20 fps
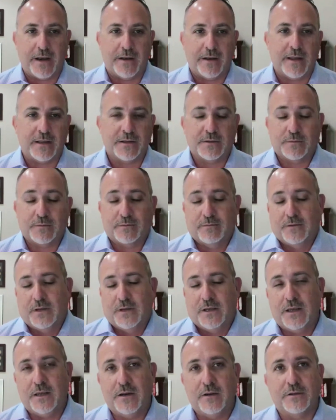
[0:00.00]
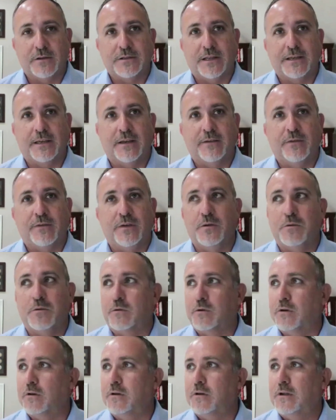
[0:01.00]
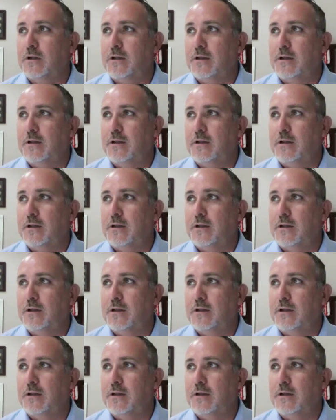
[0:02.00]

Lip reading: And that's it's like if you were